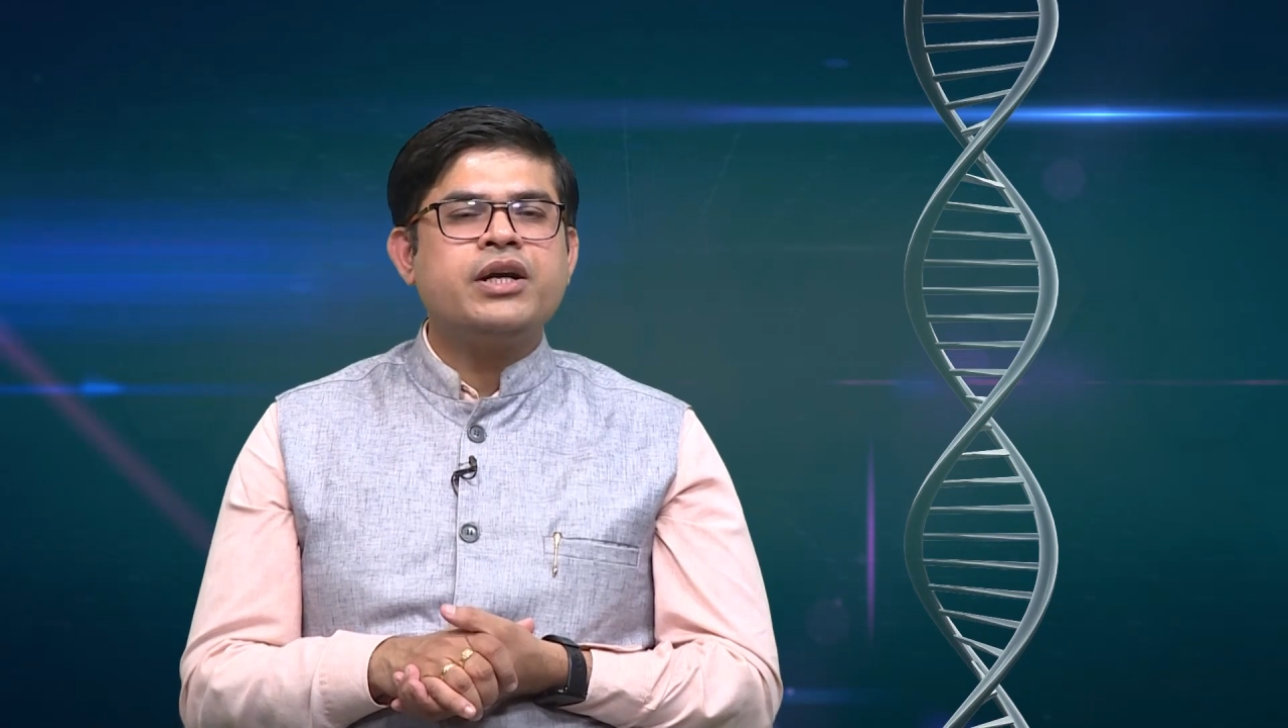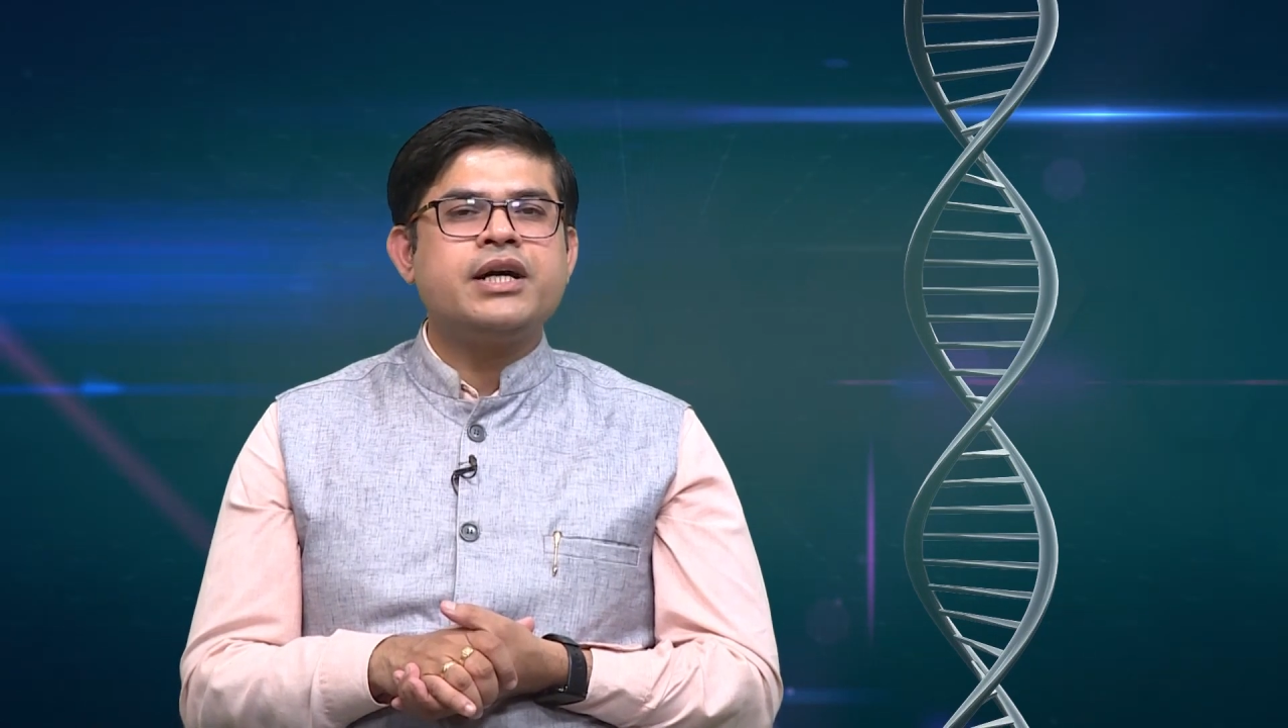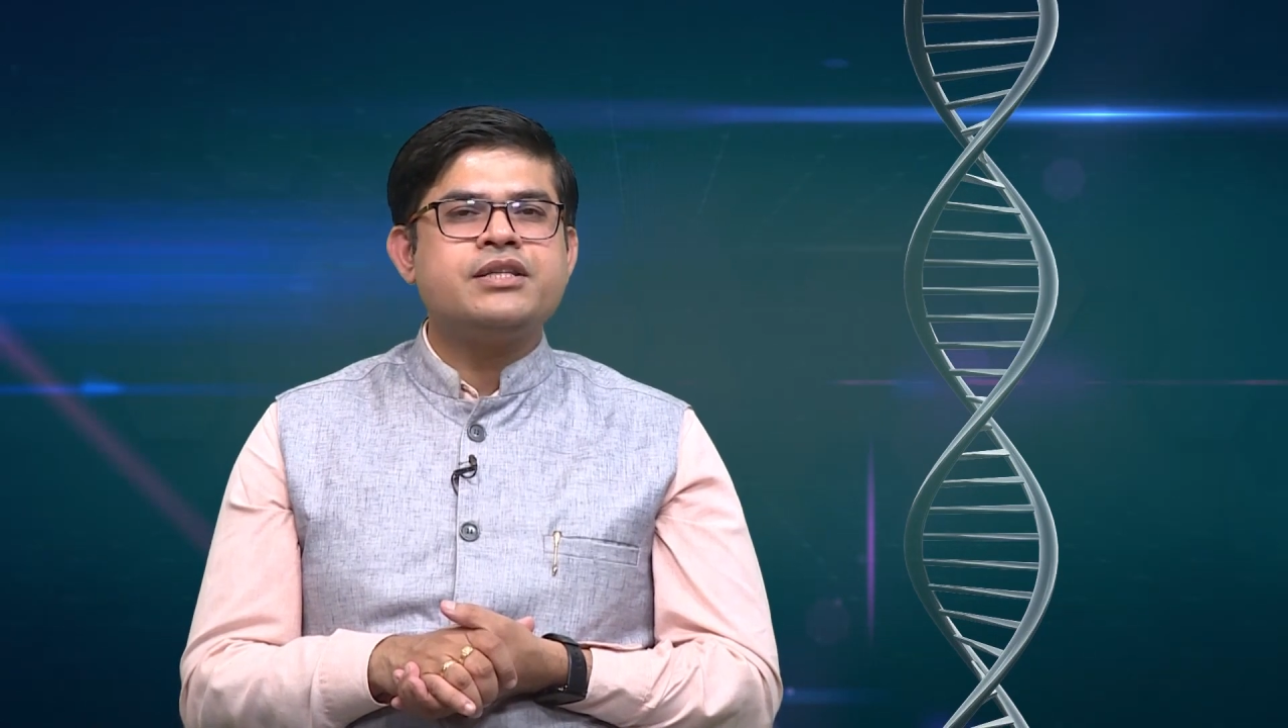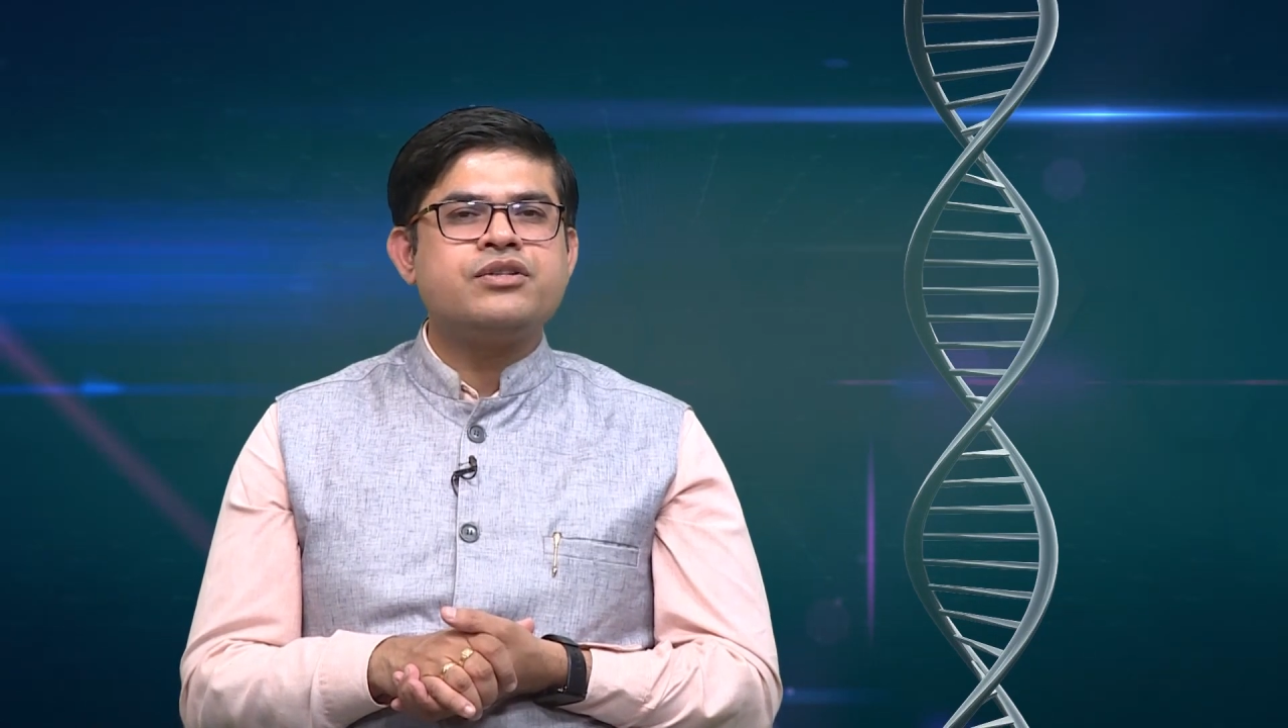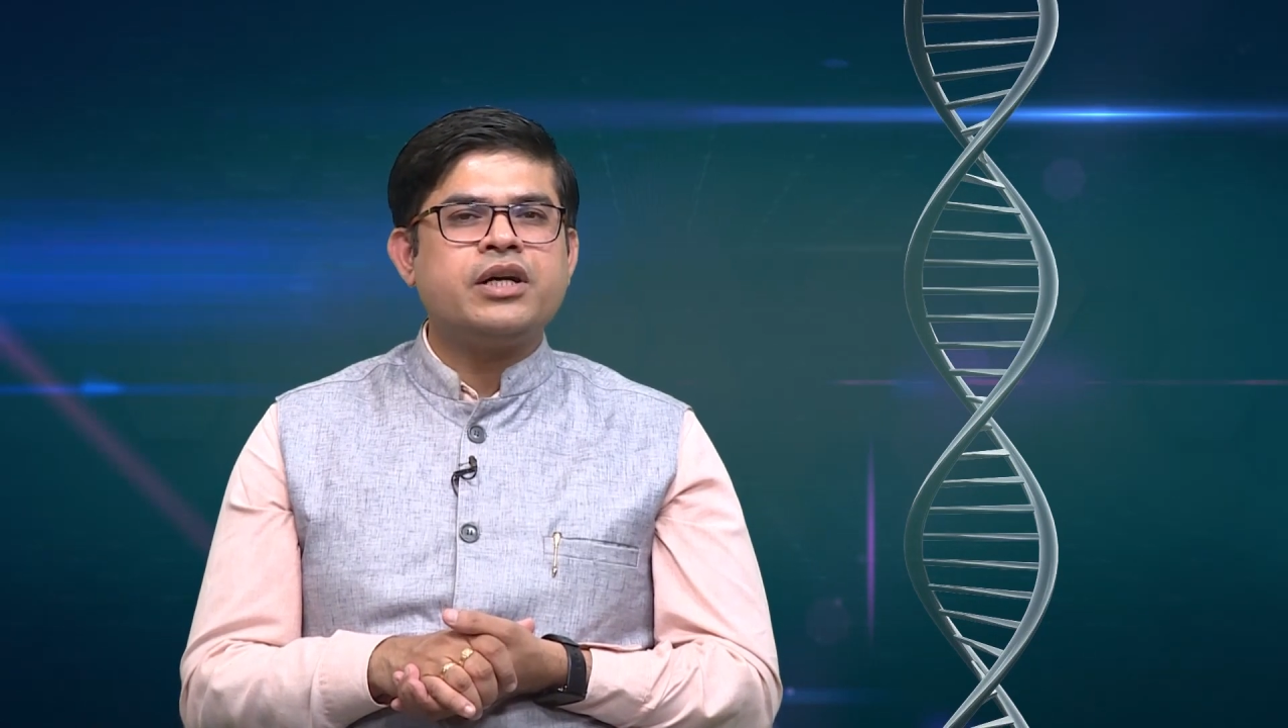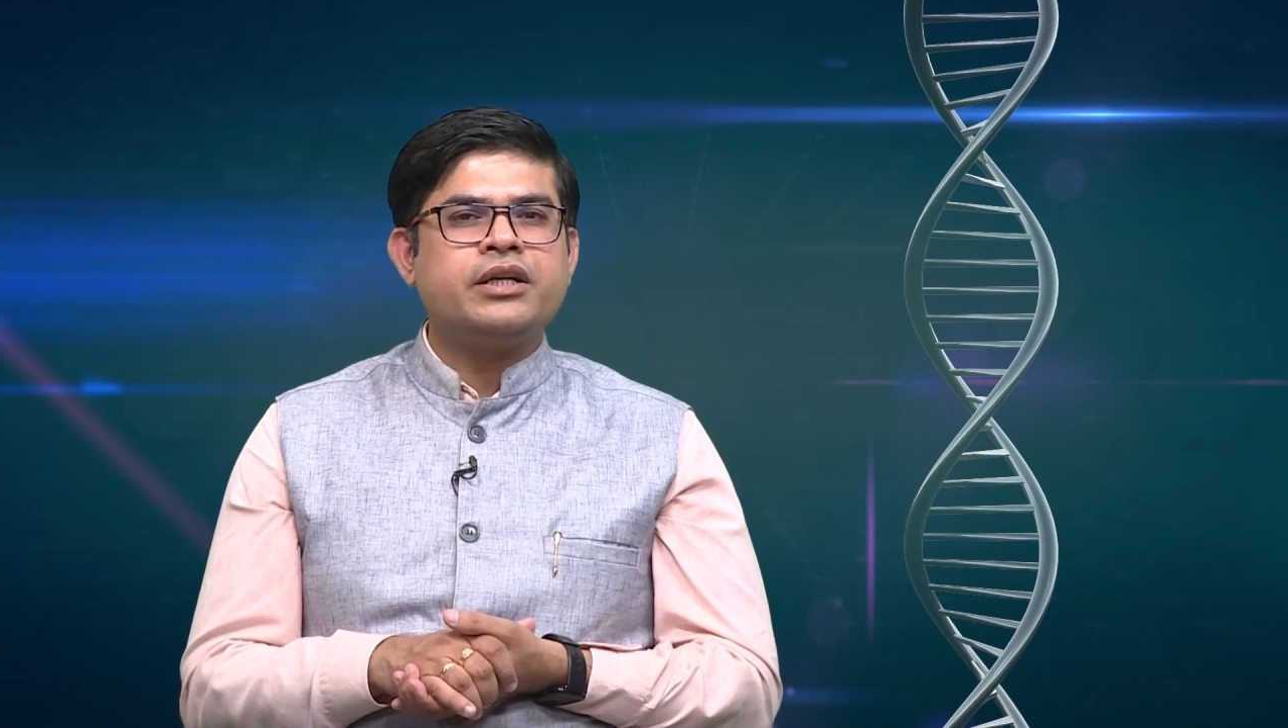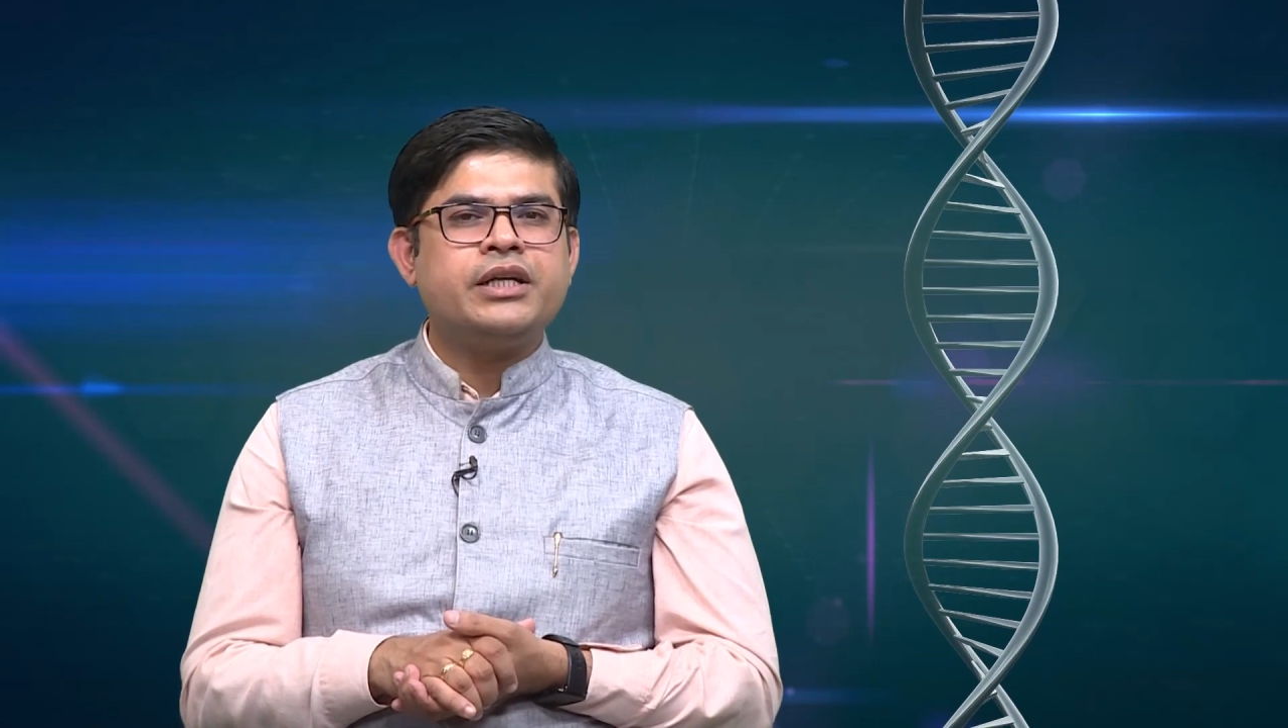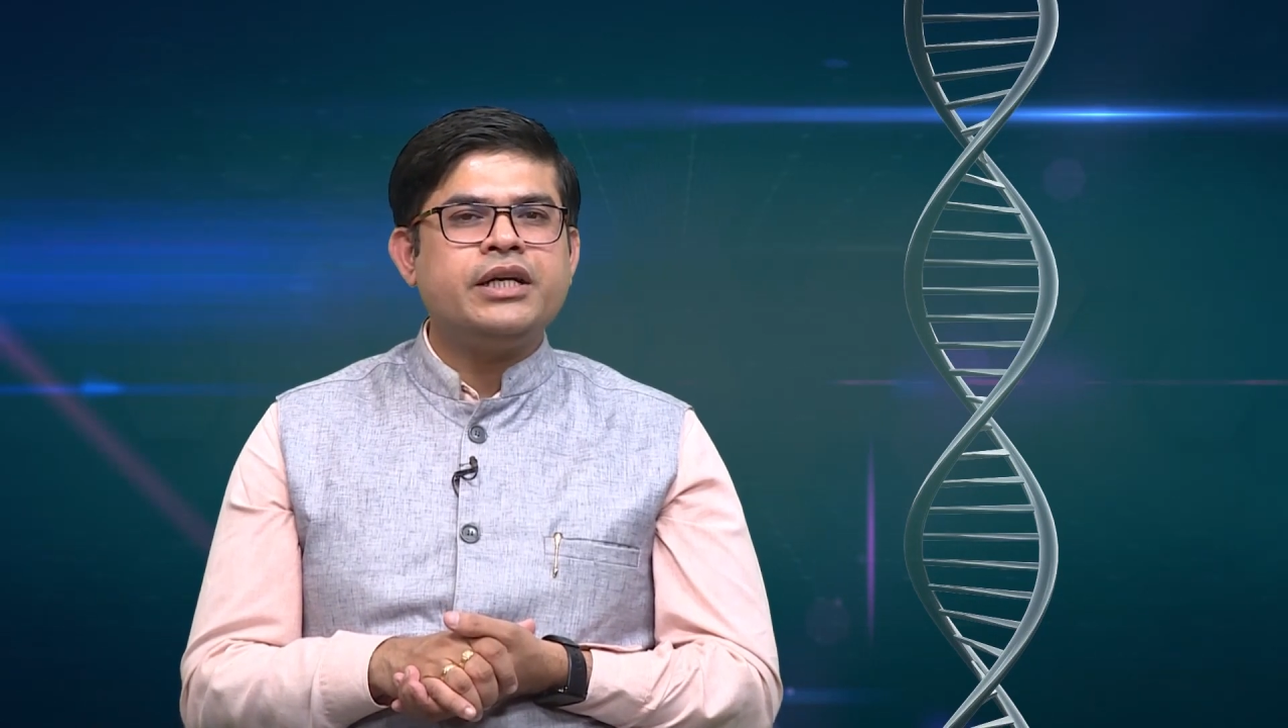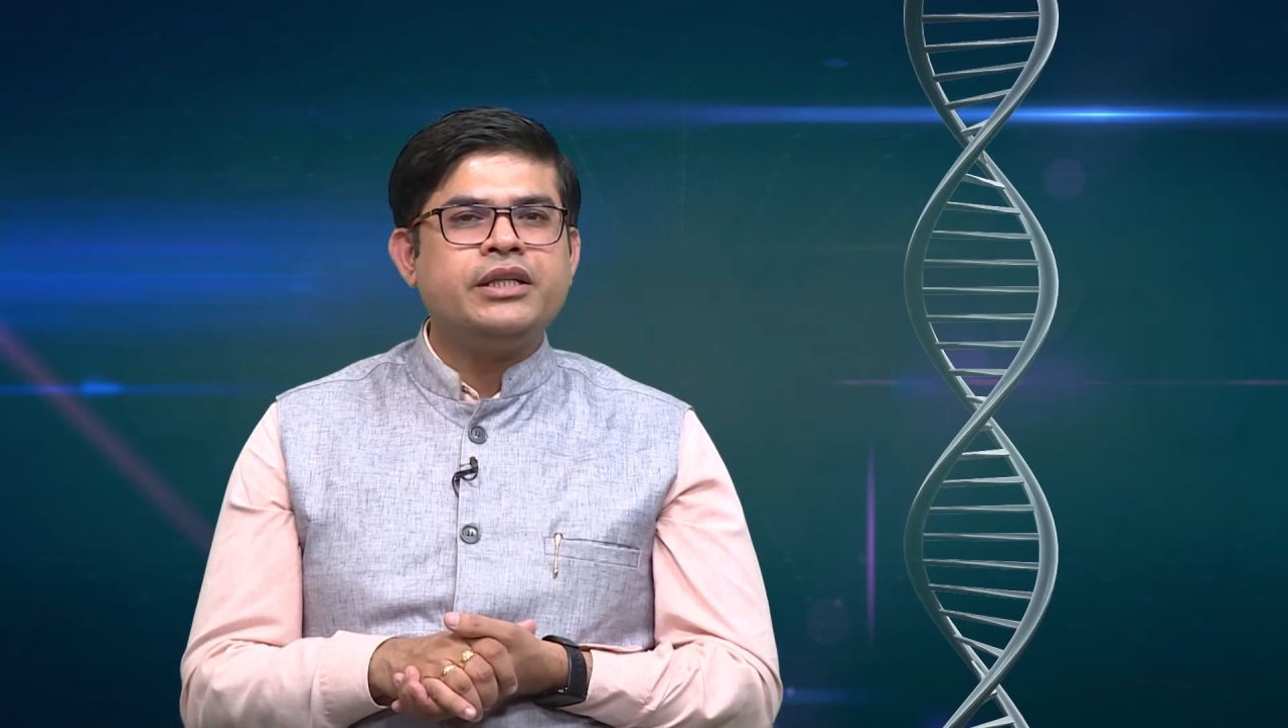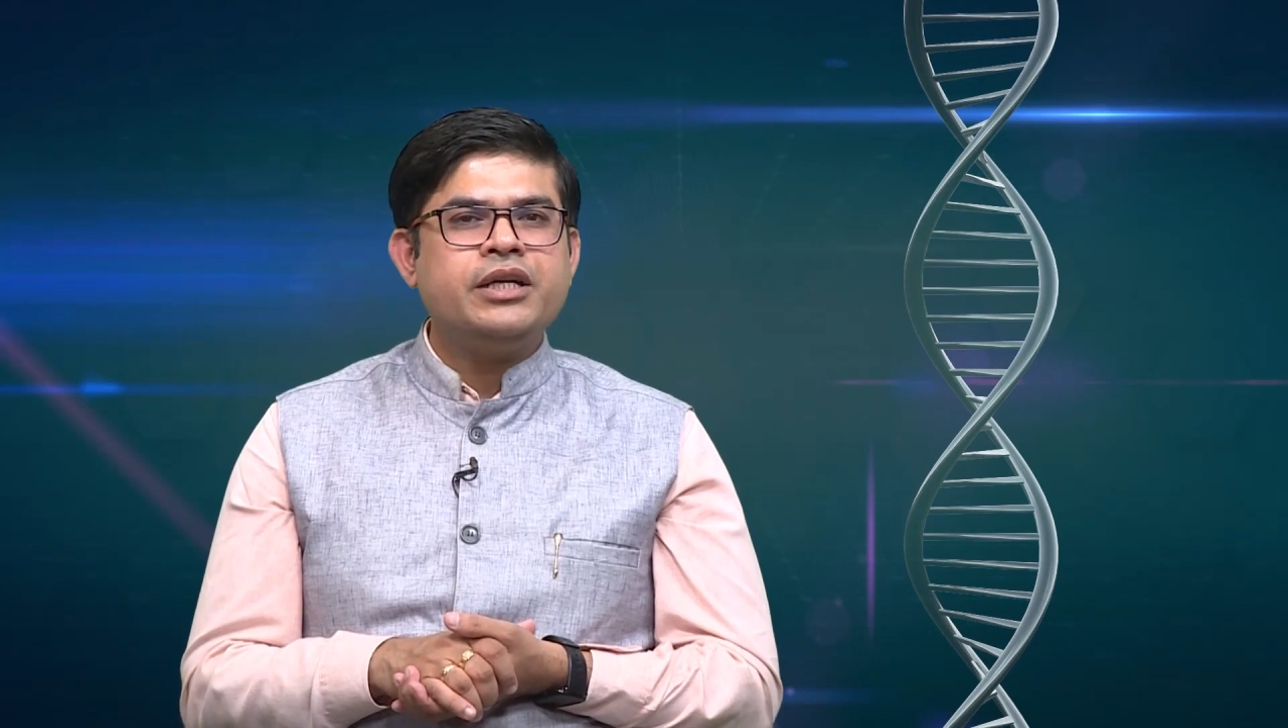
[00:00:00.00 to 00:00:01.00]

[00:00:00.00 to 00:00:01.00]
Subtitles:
constructing